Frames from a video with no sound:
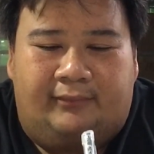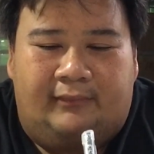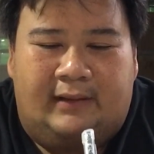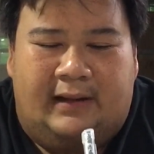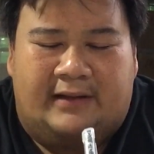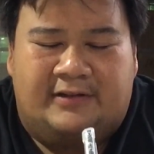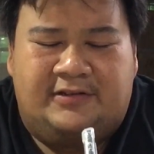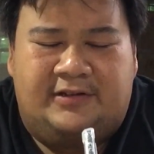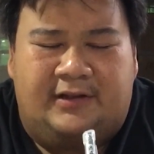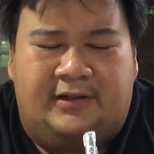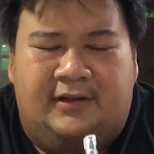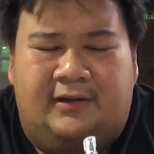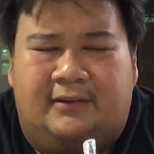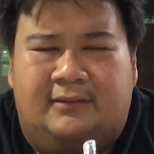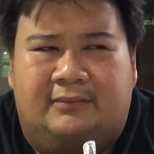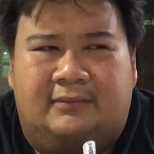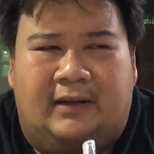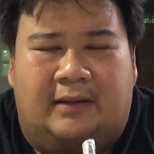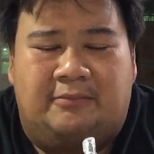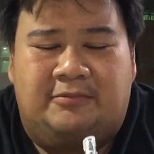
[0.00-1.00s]

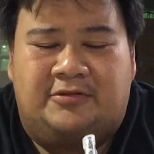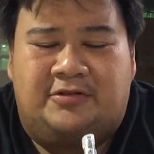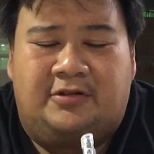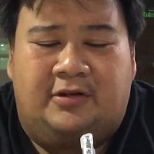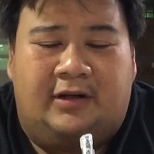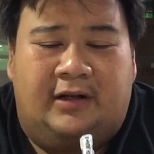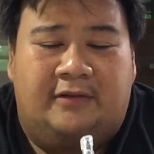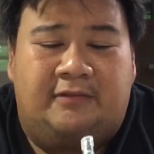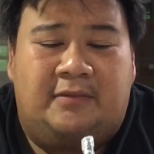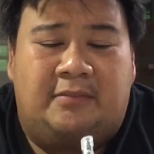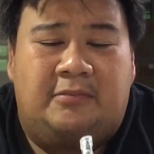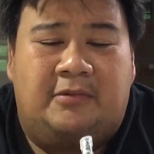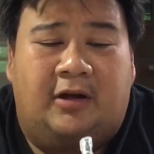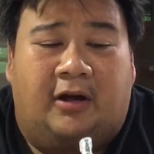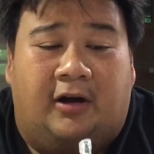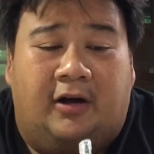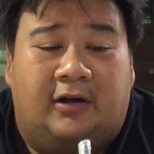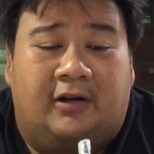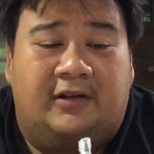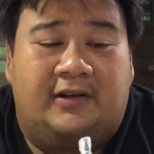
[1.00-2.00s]
Actually, I'm just gonna give them
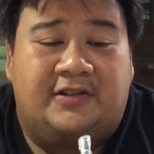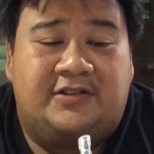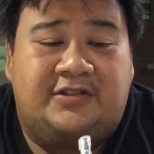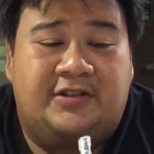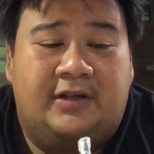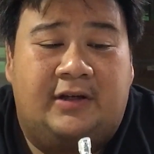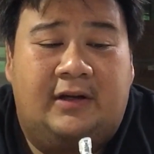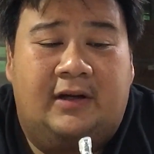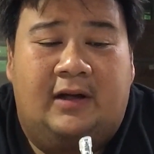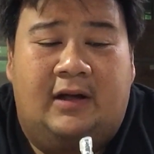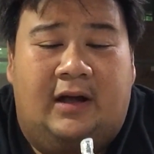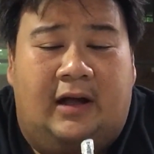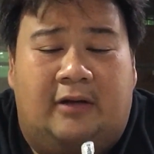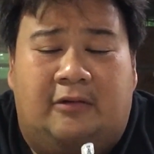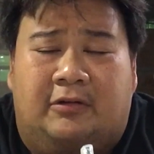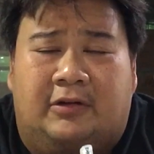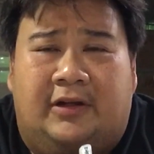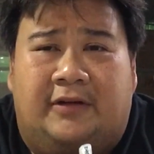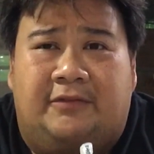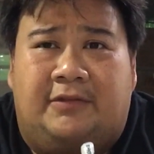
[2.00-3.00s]
the cartilage.
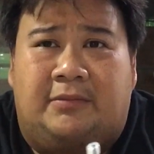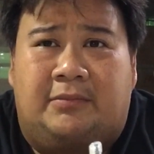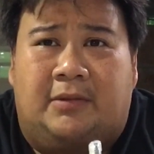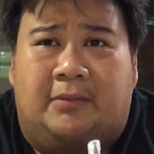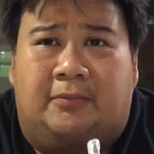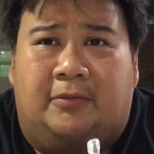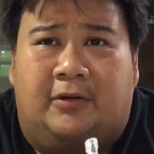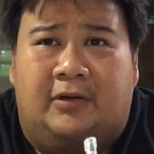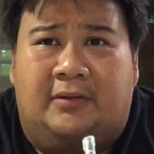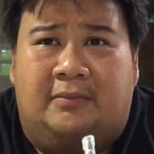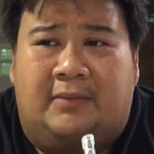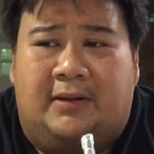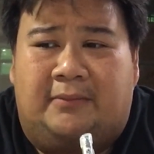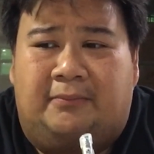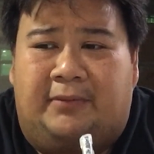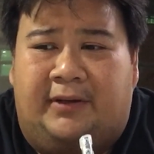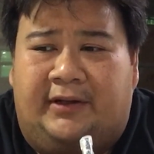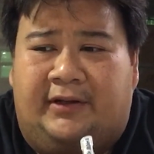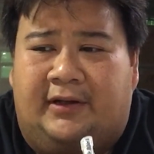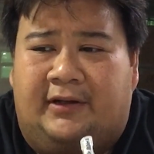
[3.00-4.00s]
I won't give them the bone, it
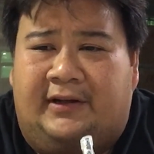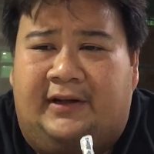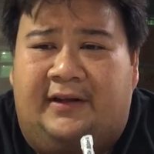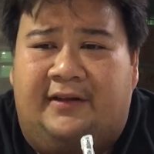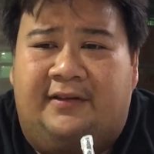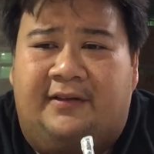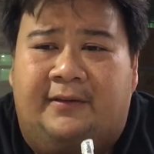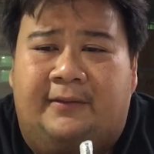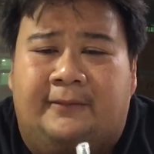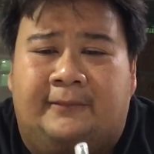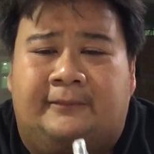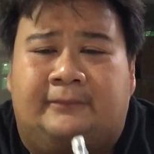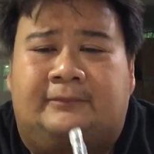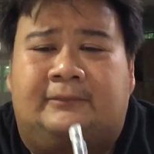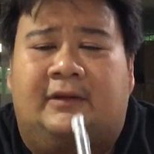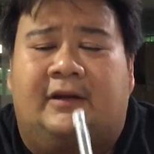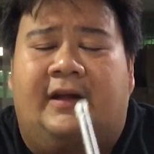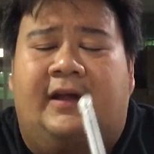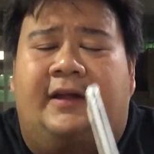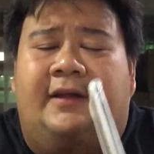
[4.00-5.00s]
might break their teeth.
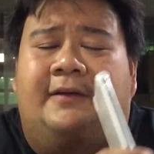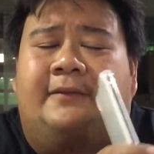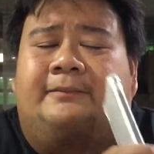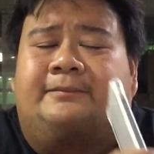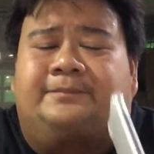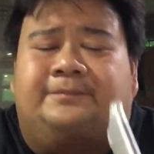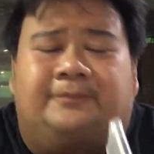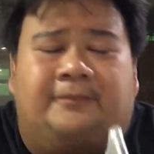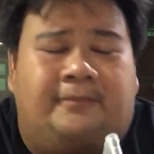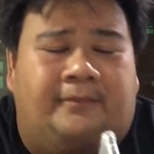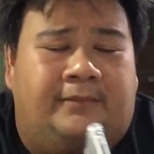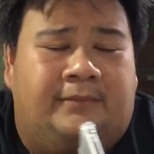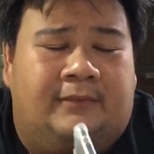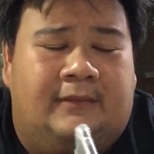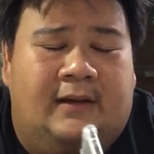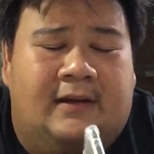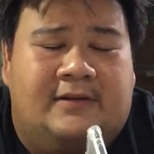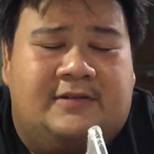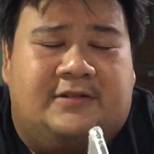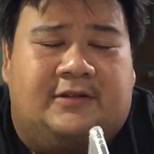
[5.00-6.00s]
Okay?
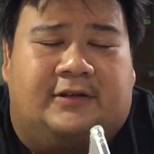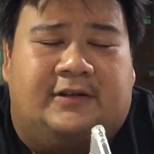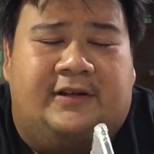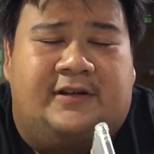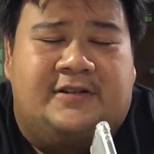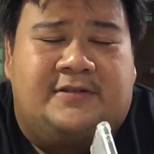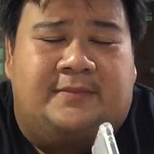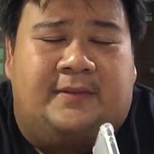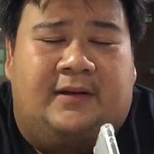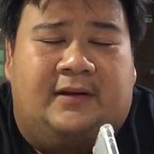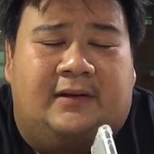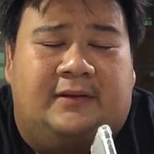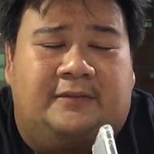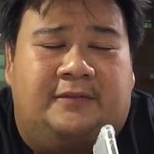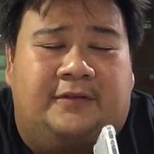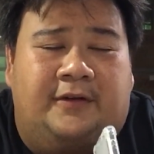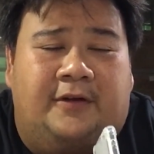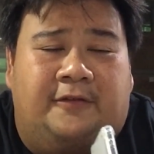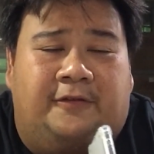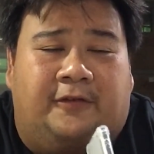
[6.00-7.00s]
So here's my
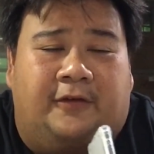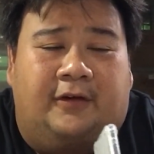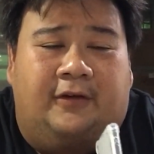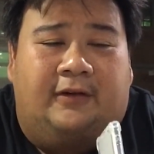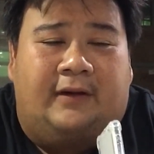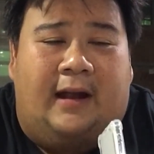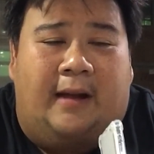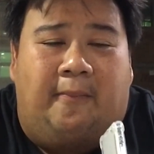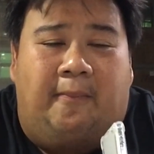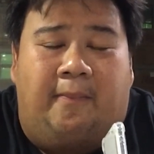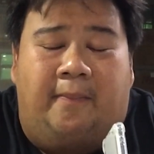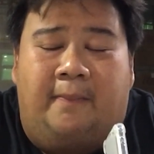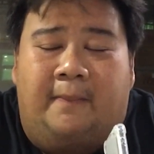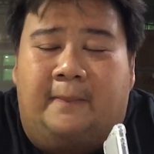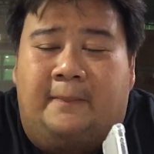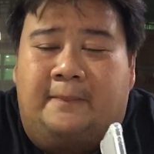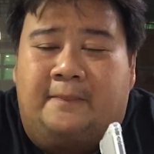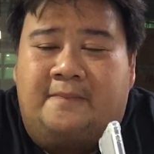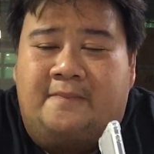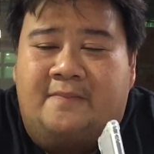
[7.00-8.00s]
review for Grab.
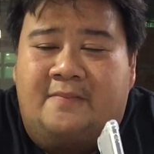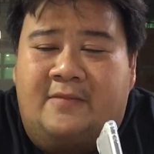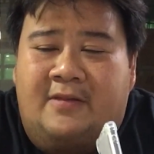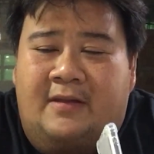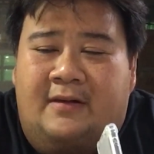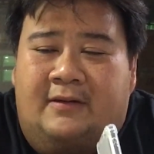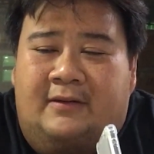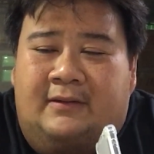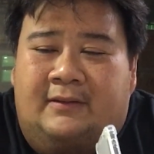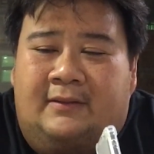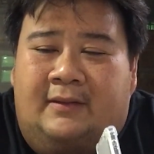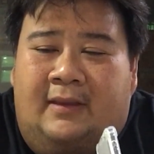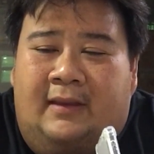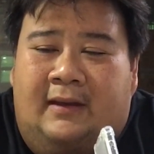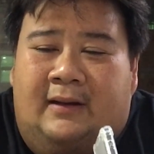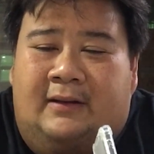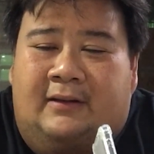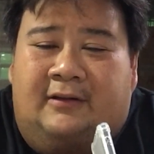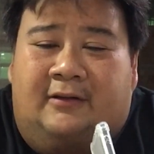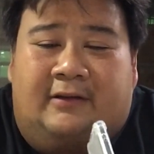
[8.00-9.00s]

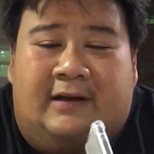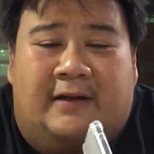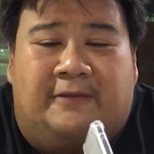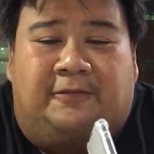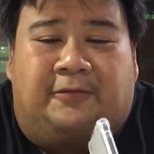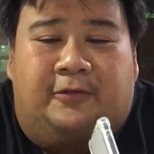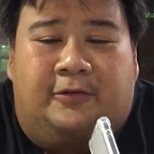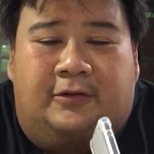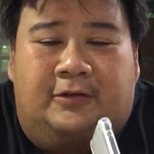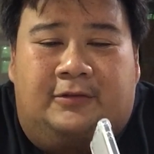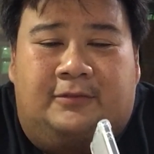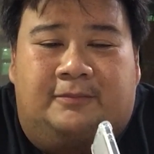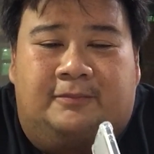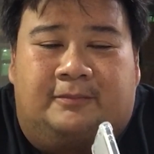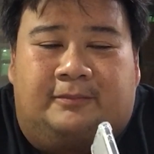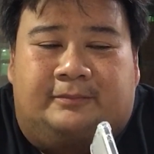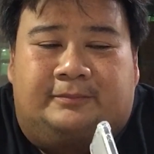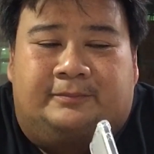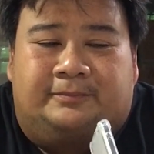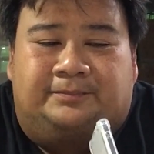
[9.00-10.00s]
Grabfood,
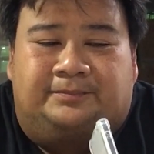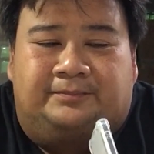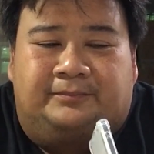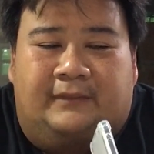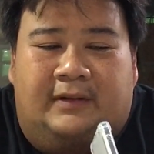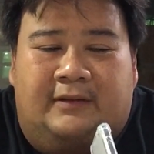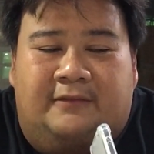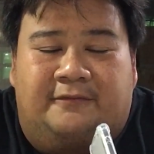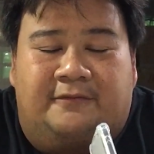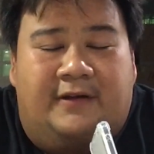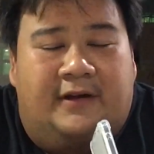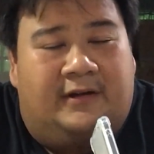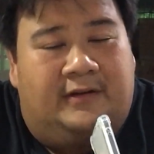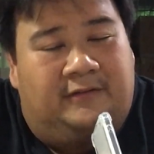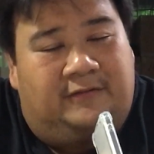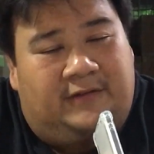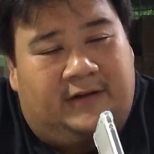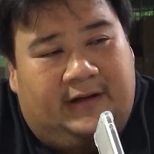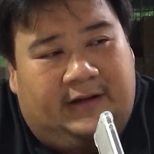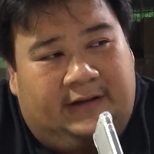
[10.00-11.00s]

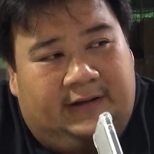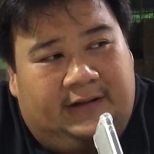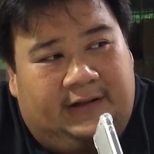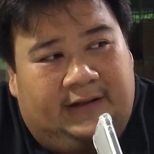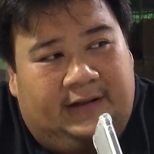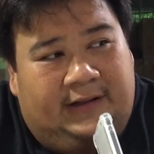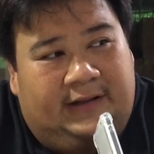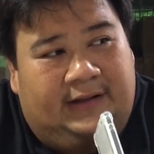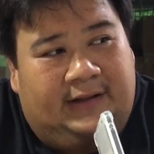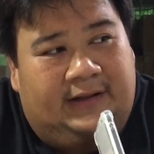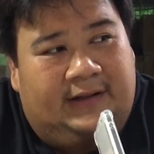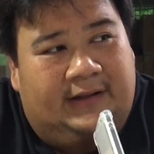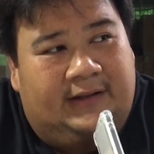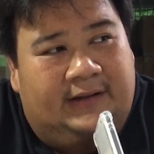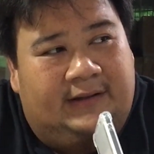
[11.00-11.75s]
very, very